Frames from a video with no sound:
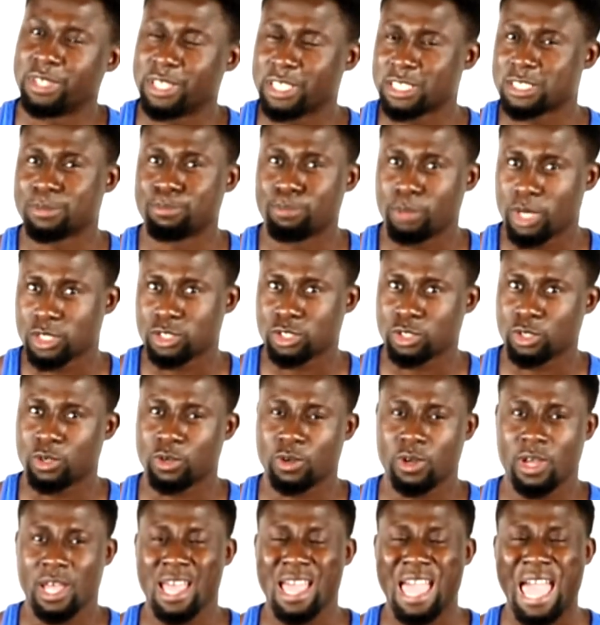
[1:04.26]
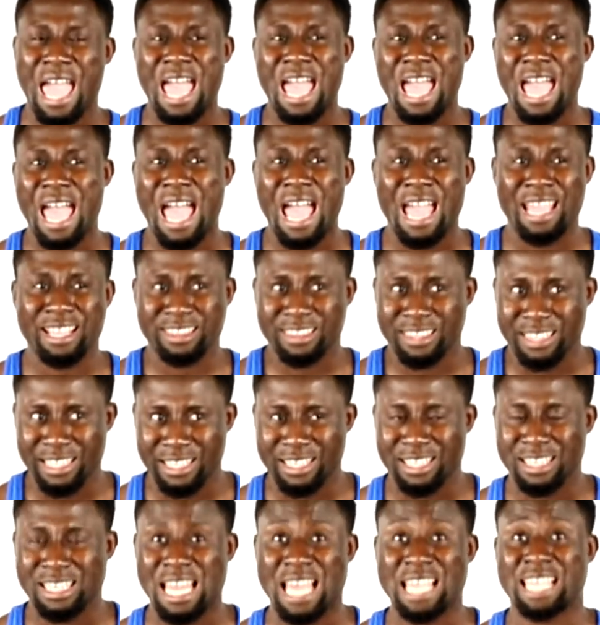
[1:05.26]
this muscle
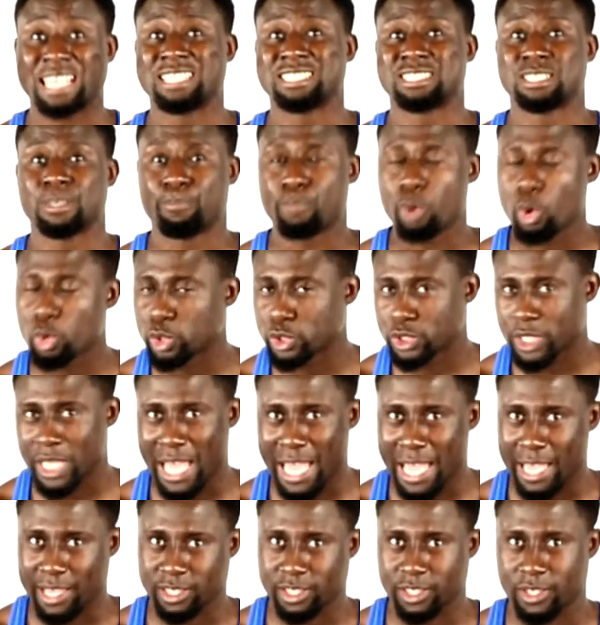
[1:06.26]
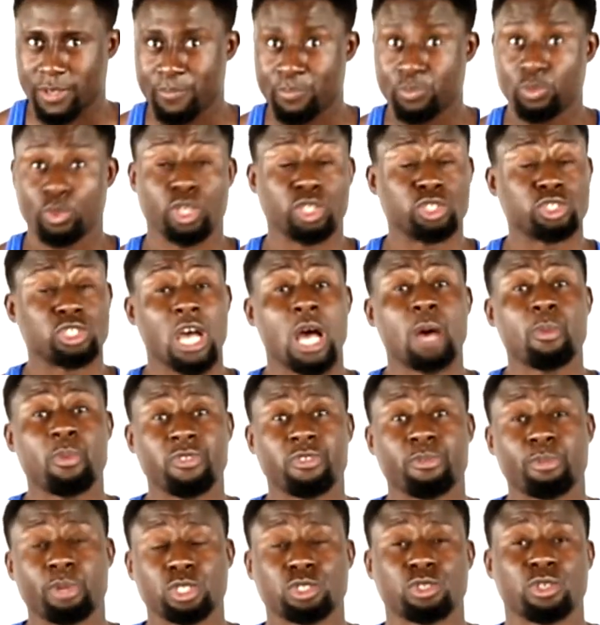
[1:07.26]
acting like it's supposed to act. The job of
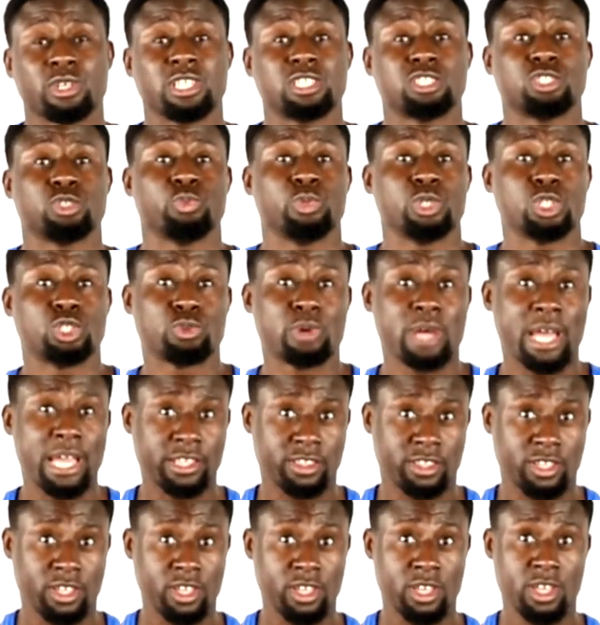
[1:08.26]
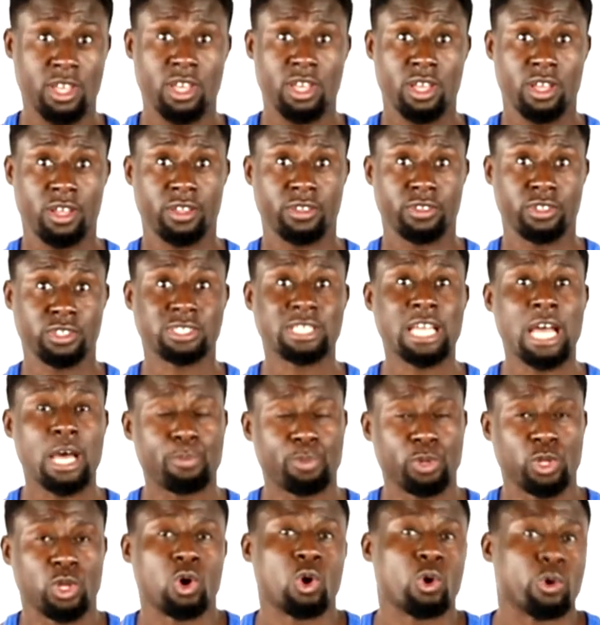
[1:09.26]
the muscle is to retract the
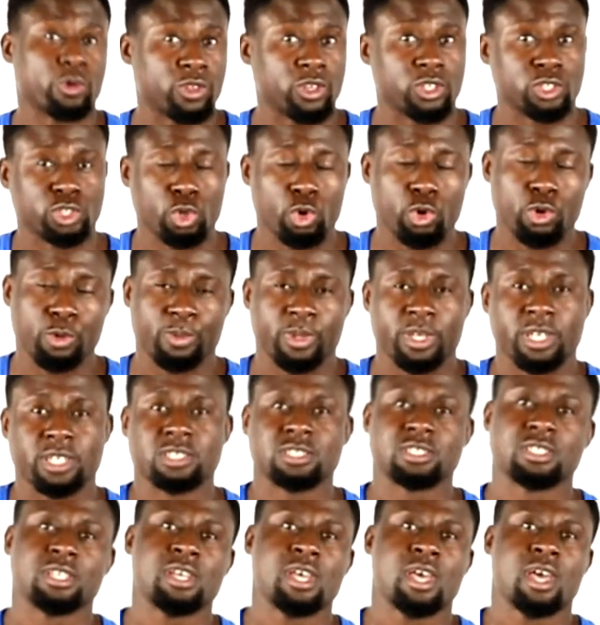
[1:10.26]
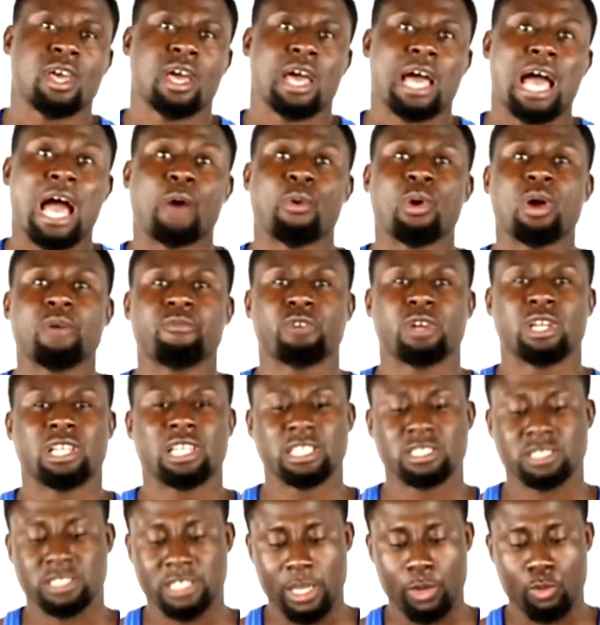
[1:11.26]
scapula or the shoulder blades. However,
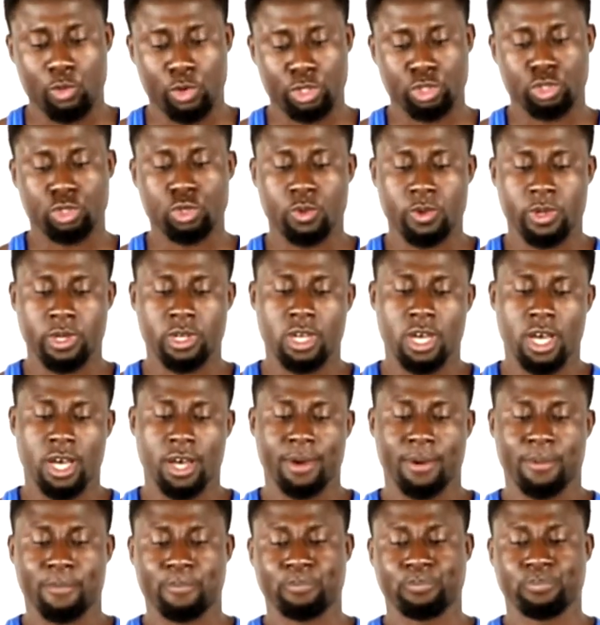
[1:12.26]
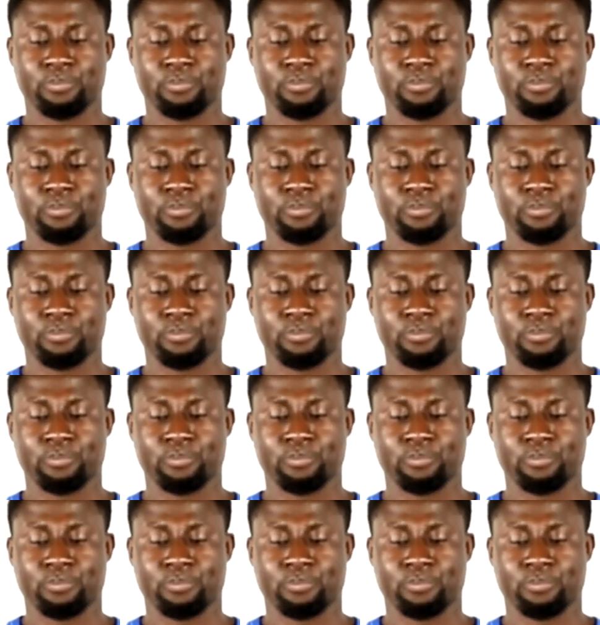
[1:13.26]
let's say we're doing a